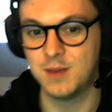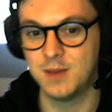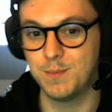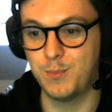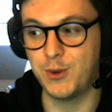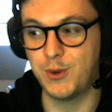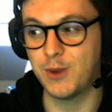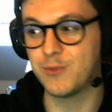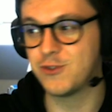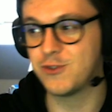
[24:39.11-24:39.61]

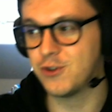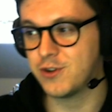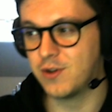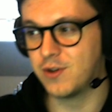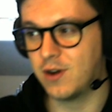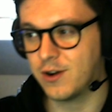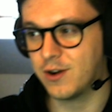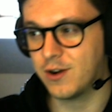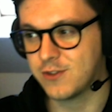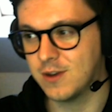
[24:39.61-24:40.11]
But I'm sure there
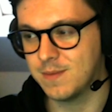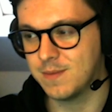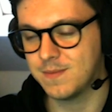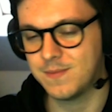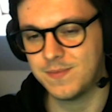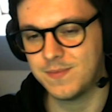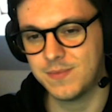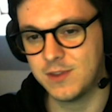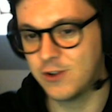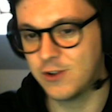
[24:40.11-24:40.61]
are some.
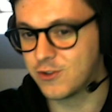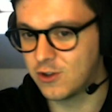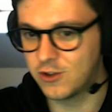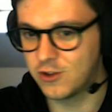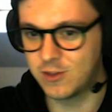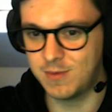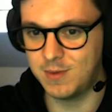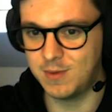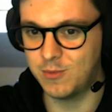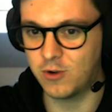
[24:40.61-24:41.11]
There's going
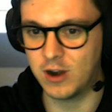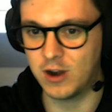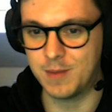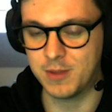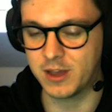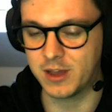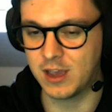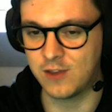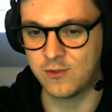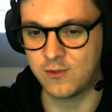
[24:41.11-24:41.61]
to be more
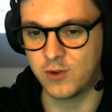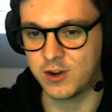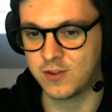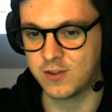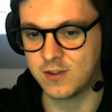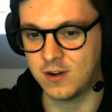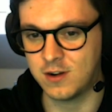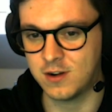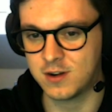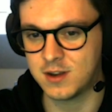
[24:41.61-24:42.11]
applications for this
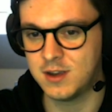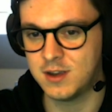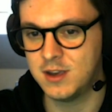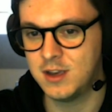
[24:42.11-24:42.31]
card,